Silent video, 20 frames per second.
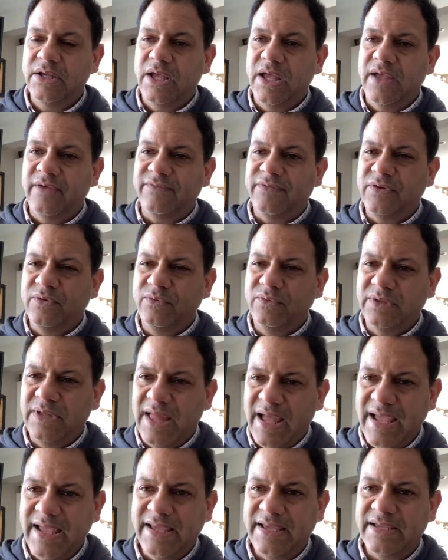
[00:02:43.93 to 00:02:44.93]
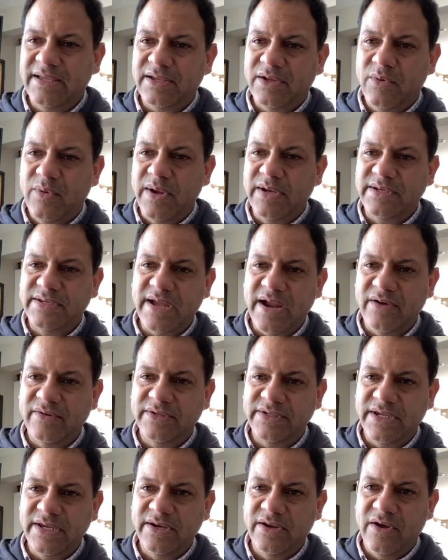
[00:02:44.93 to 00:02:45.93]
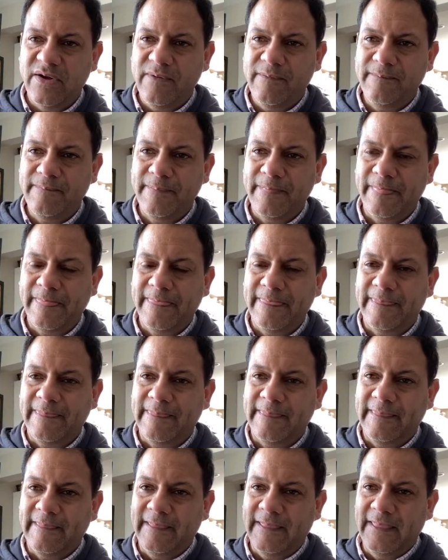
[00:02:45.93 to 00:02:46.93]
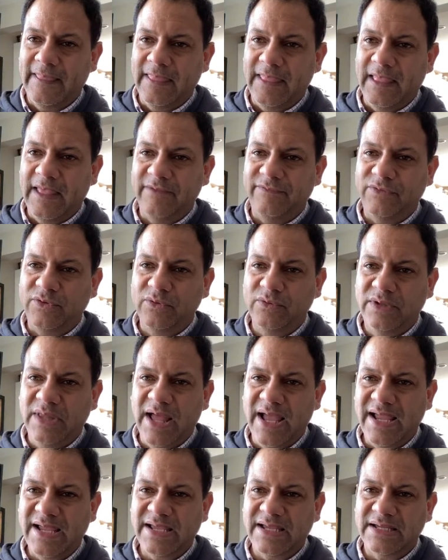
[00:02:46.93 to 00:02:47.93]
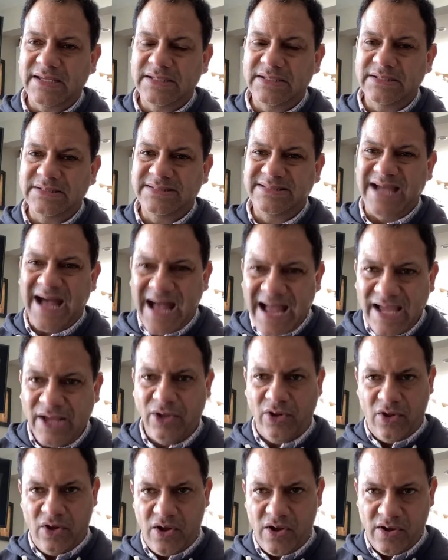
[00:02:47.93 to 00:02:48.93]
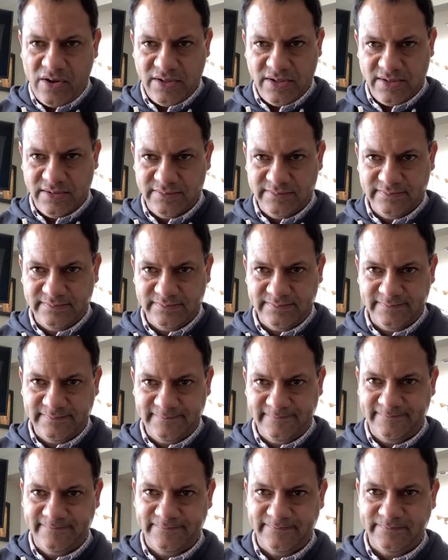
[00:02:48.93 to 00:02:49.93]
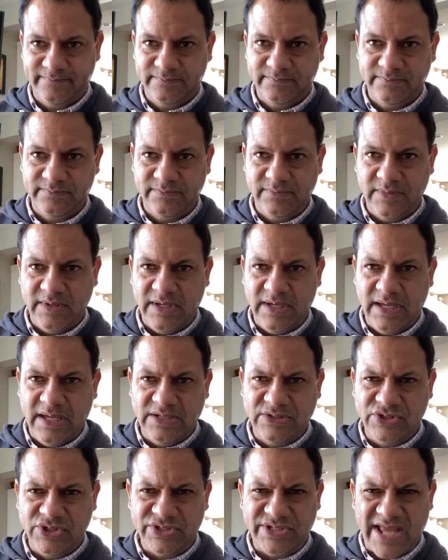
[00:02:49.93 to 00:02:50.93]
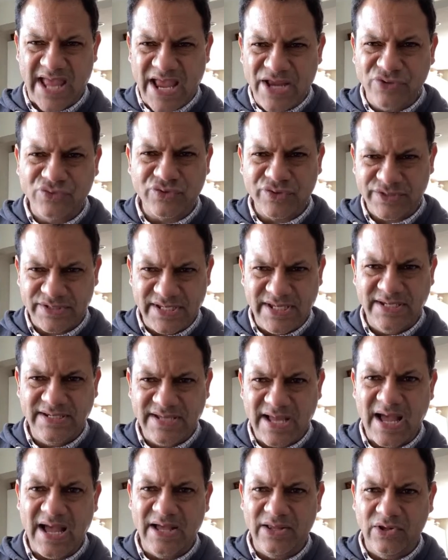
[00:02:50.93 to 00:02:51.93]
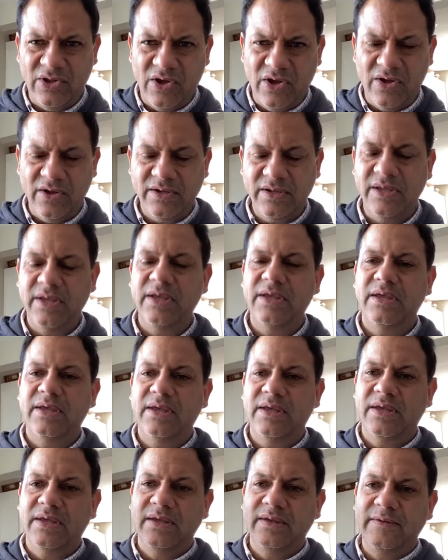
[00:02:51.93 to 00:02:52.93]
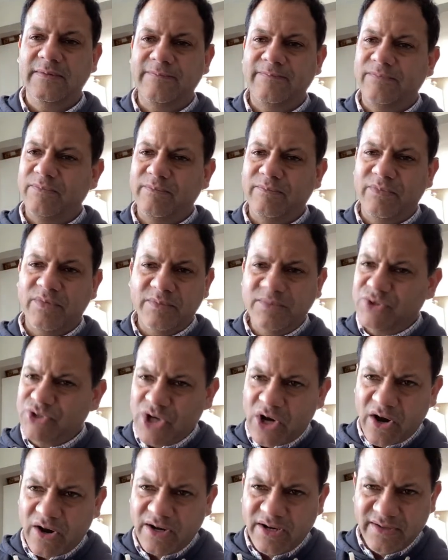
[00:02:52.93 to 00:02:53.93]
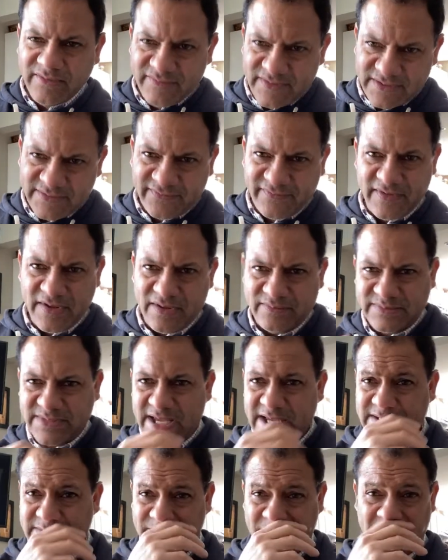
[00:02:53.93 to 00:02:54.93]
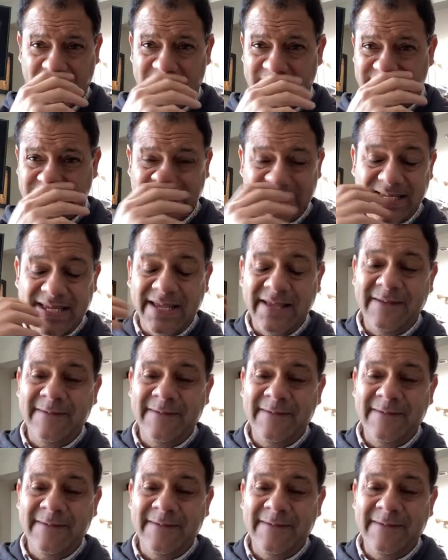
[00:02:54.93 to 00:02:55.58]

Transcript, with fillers: If you like Quentin Tarantino, if you like dialogue, and just interesting dialogue, the majority of this film takes place